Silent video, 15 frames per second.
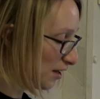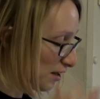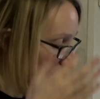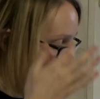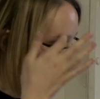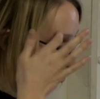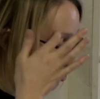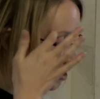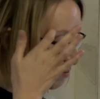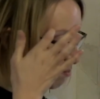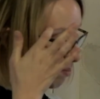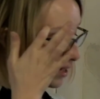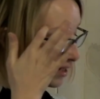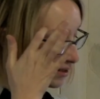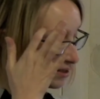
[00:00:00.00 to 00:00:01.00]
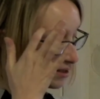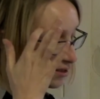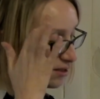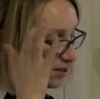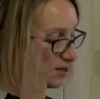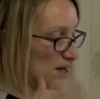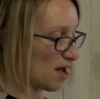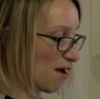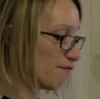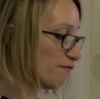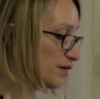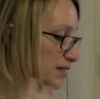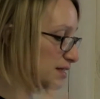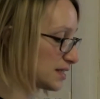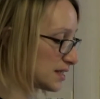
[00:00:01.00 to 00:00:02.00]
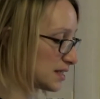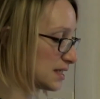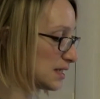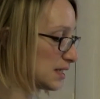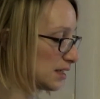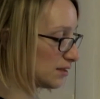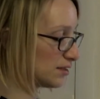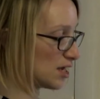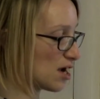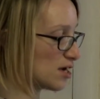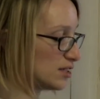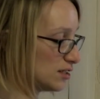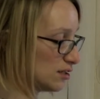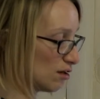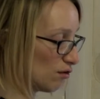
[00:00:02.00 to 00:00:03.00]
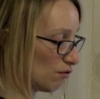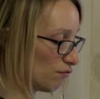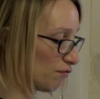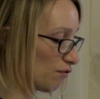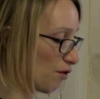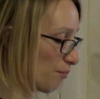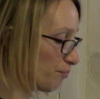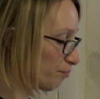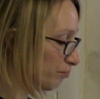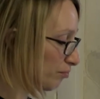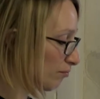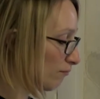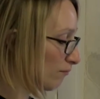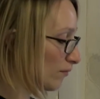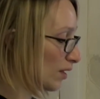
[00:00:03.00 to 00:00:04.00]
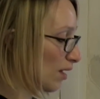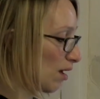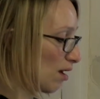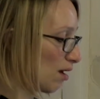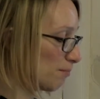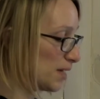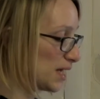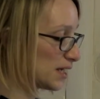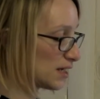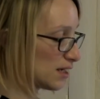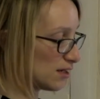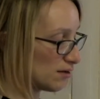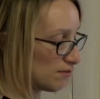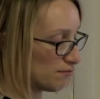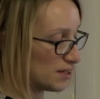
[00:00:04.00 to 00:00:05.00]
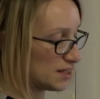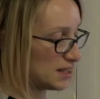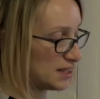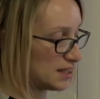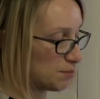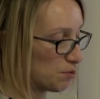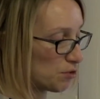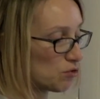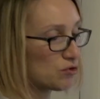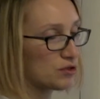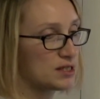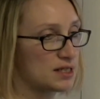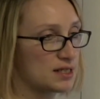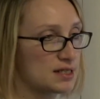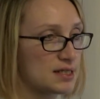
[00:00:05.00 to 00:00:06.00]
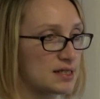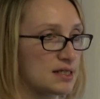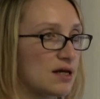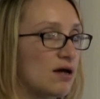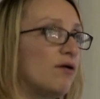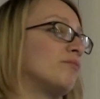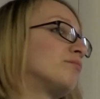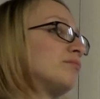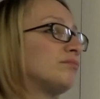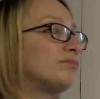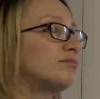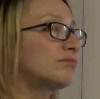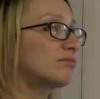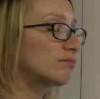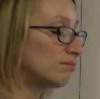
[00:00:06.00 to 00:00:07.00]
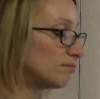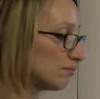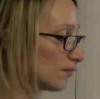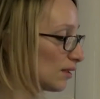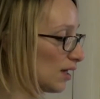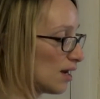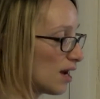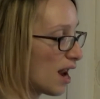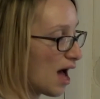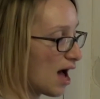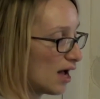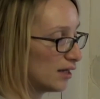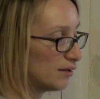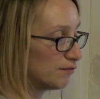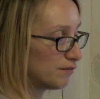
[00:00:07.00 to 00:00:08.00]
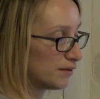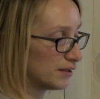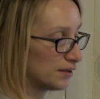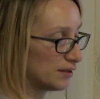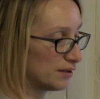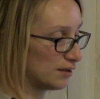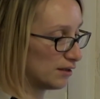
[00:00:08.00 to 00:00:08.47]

issues, but yeah, there is still the idea of making this process live and